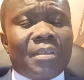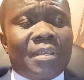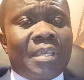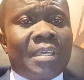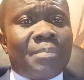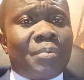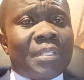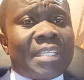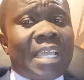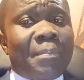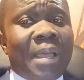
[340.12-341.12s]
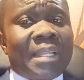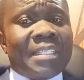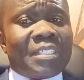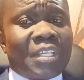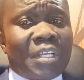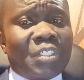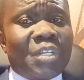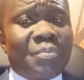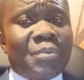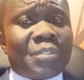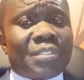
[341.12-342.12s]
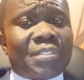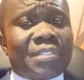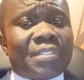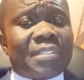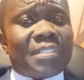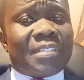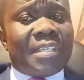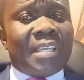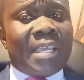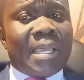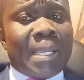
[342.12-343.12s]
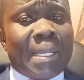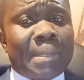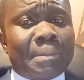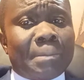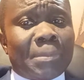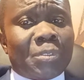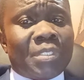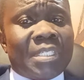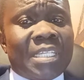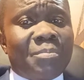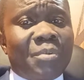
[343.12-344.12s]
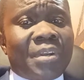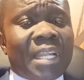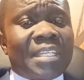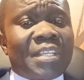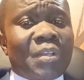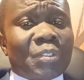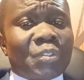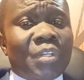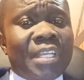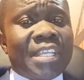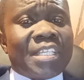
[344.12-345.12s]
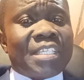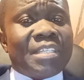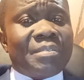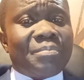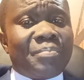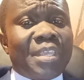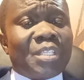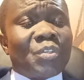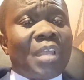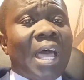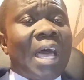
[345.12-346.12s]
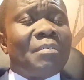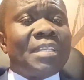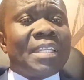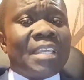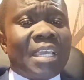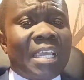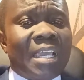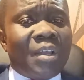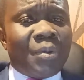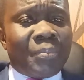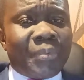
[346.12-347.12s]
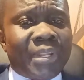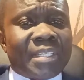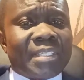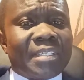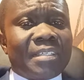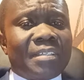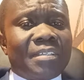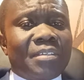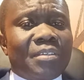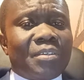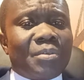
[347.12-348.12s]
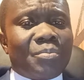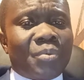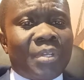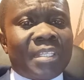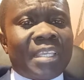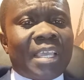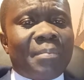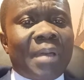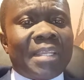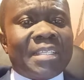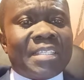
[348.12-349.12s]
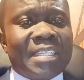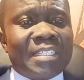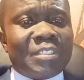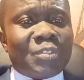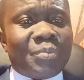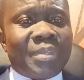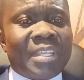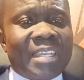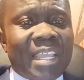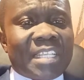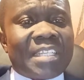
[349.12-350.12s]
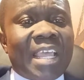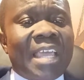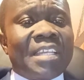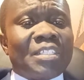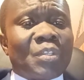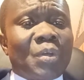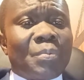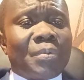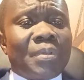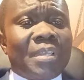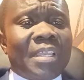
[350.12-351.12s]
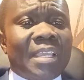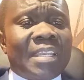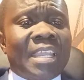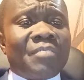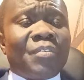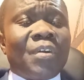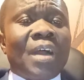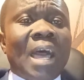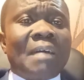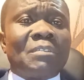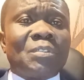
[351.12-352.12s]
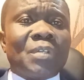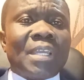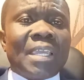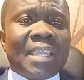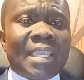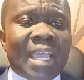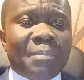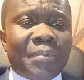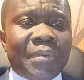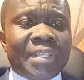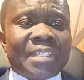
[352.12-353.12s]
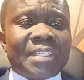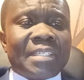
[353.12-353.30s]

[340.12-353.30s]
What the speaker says: Political parties contribute to the democratic consolidation based on how they operate. Political parties need to be national in scope and therefore have to incorporate